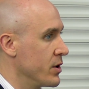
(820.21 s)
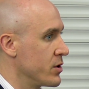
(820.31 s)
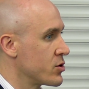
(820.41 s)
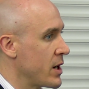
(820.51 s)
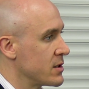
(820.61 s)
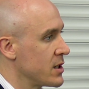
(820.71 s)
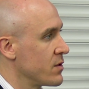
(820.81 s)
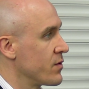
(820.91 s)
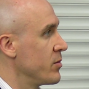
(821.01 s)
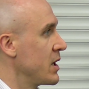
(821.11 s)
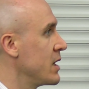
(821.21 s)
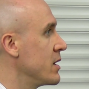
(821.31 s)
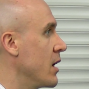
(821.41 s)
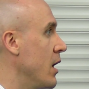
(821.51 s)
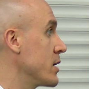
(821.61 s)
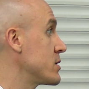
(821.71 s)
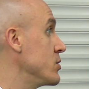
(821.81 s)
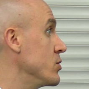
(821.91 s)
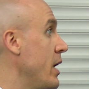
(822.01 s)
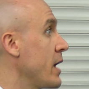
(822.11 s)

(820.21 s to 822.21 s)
the transition from EDR to